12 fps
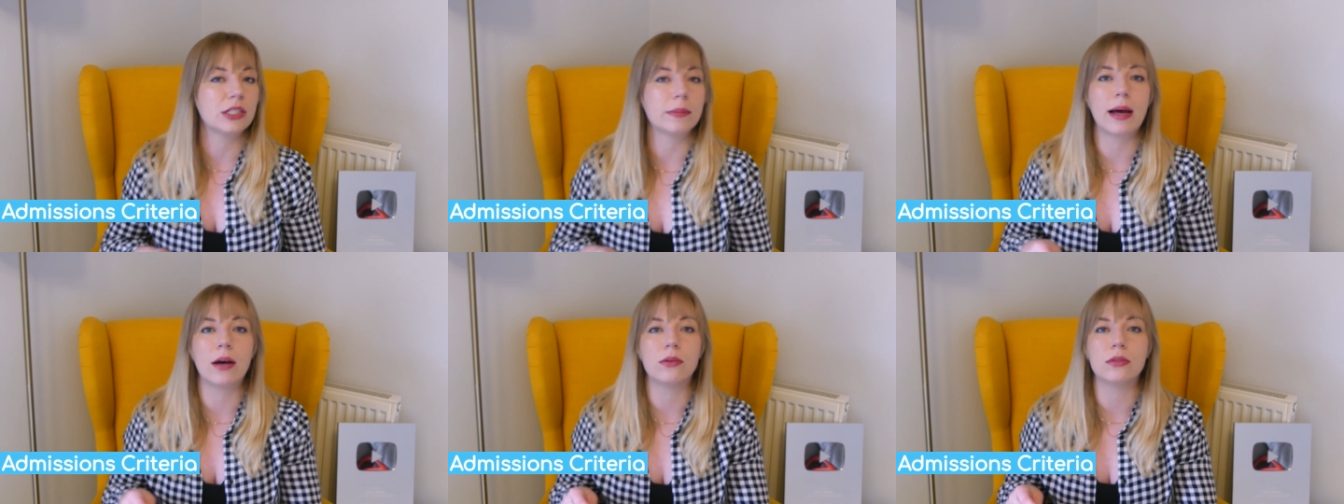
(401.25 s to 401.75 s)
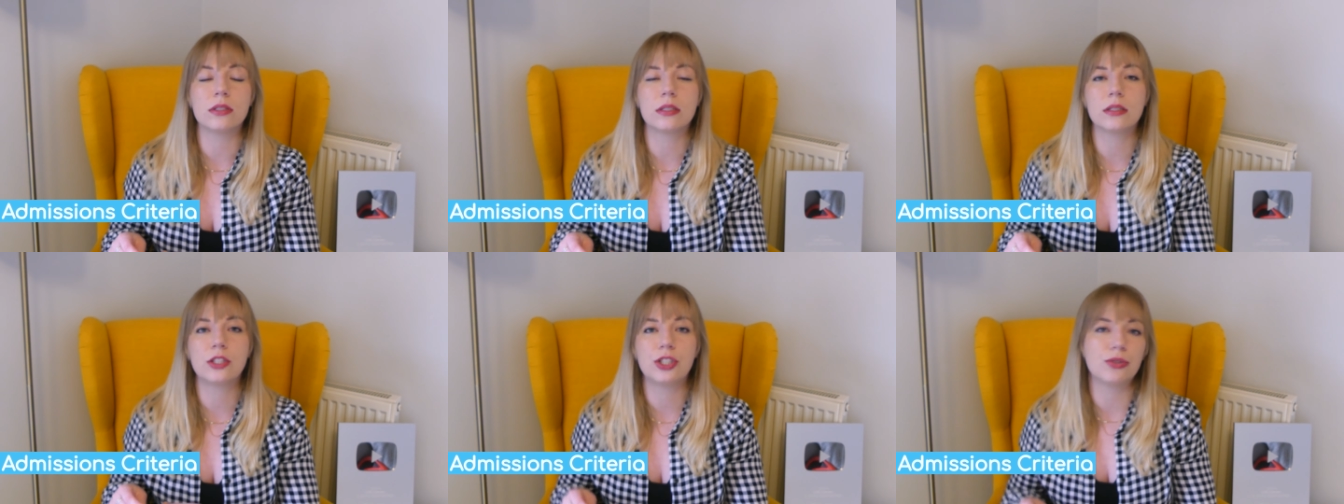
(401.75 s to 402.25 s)
about
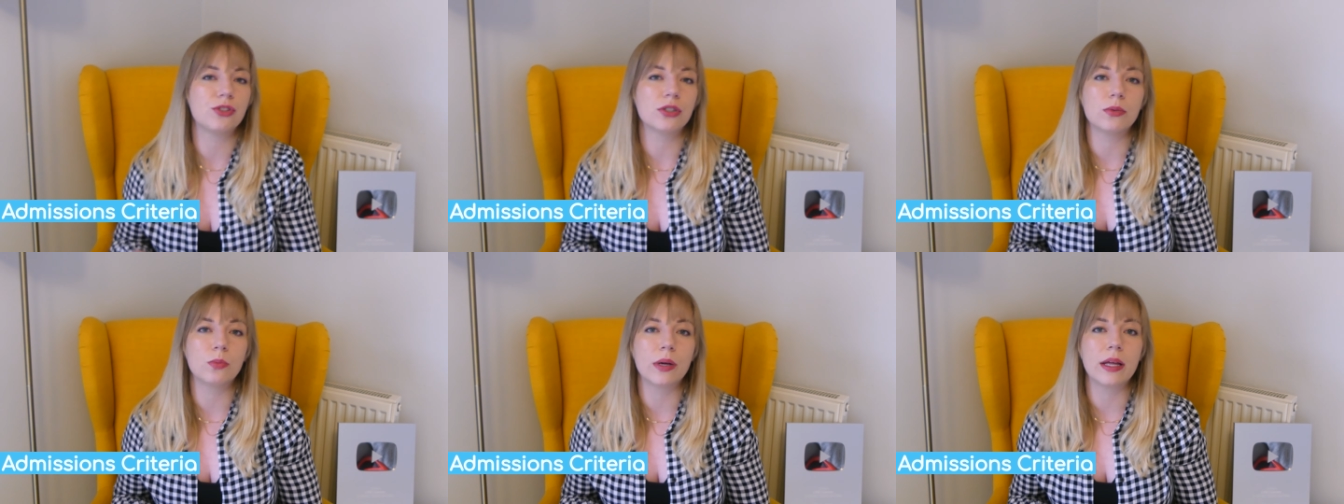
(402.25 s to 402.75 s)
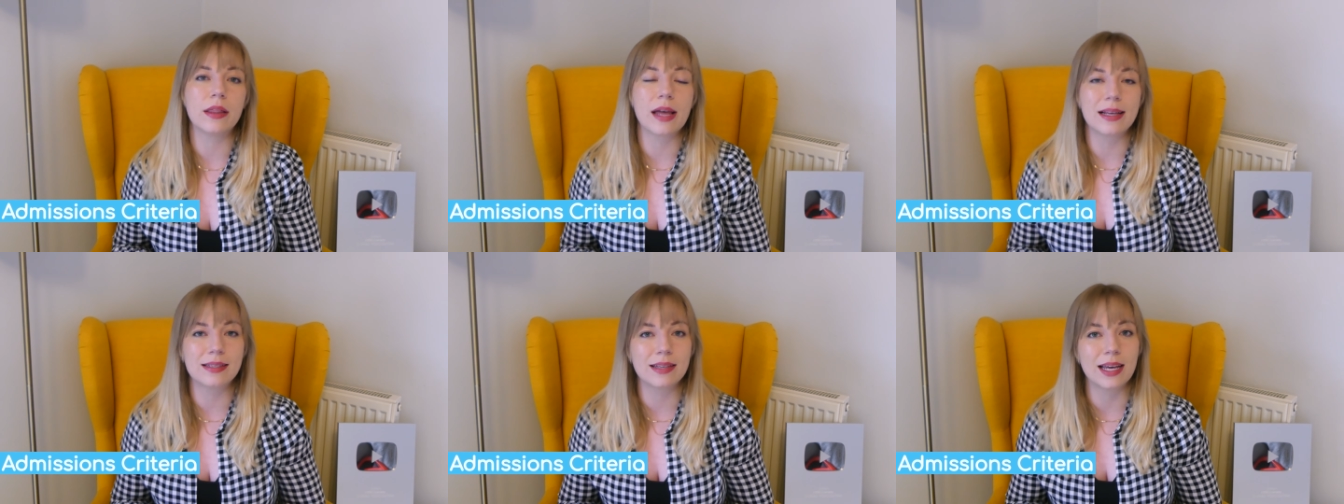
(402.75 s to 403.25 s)
children with
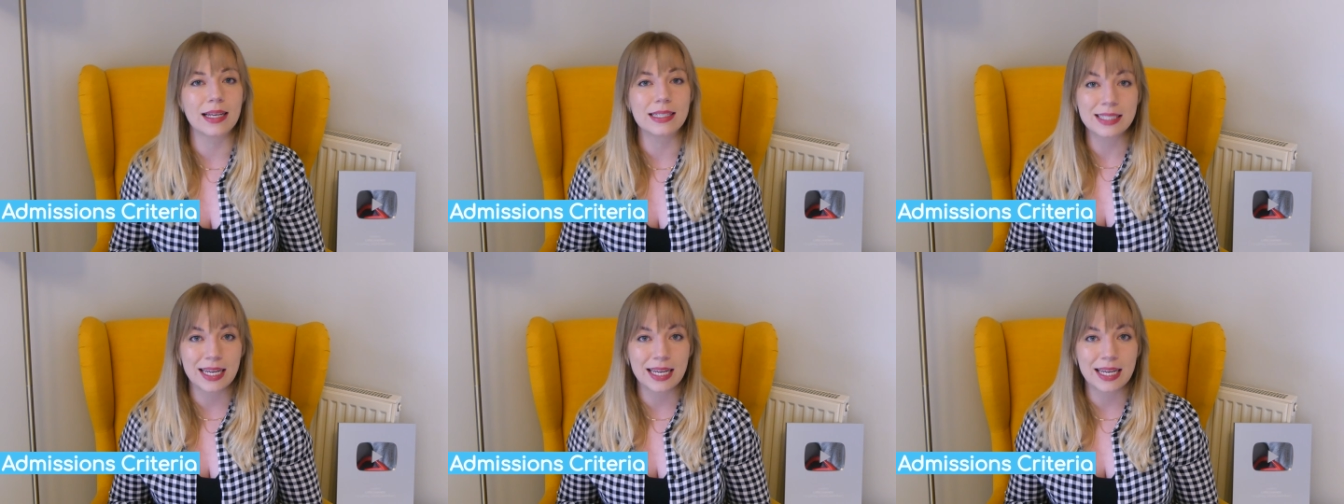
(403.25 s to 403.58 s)
SEND.